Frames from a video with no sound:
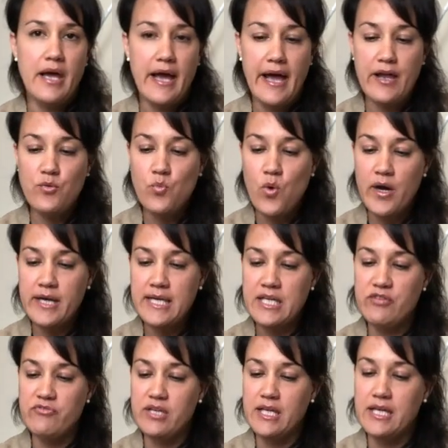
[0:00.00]
And one
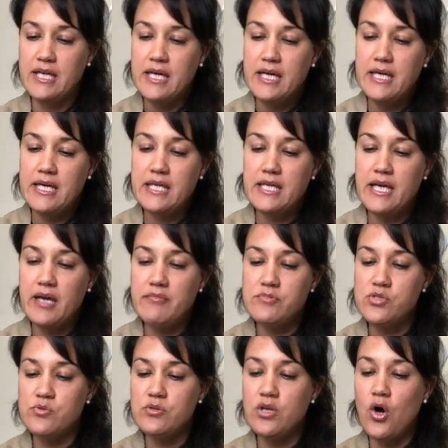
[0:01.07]
evening he came
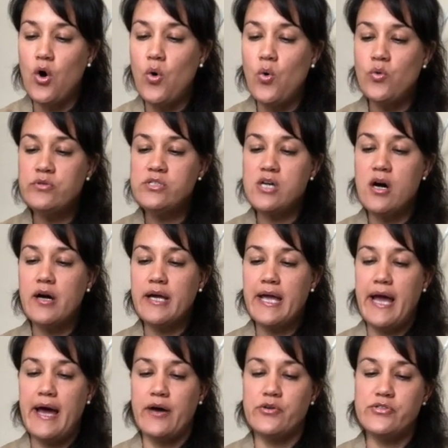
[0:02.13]
to an old dark
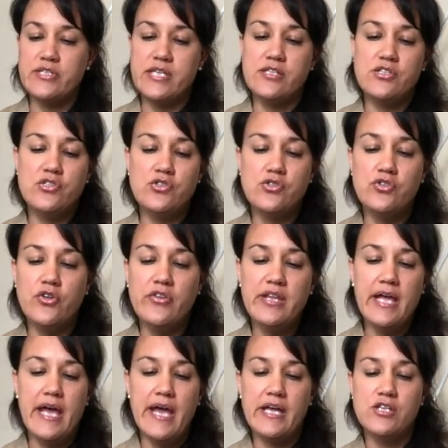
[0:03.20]
house that stood on
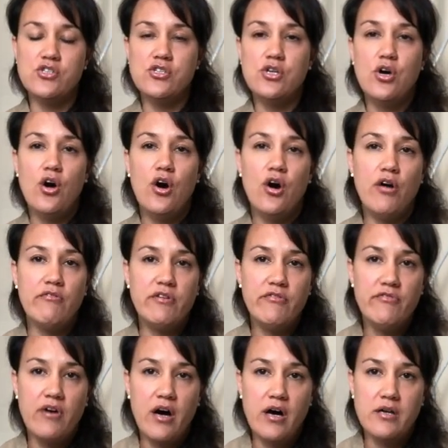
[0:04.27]
the edge of a
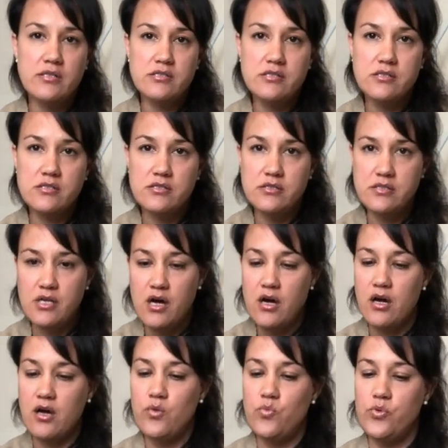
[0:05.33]
vast
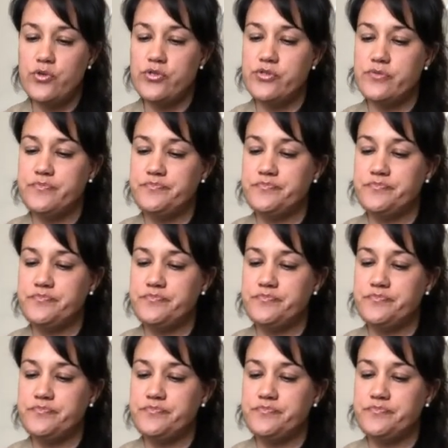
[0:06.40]
dark wood.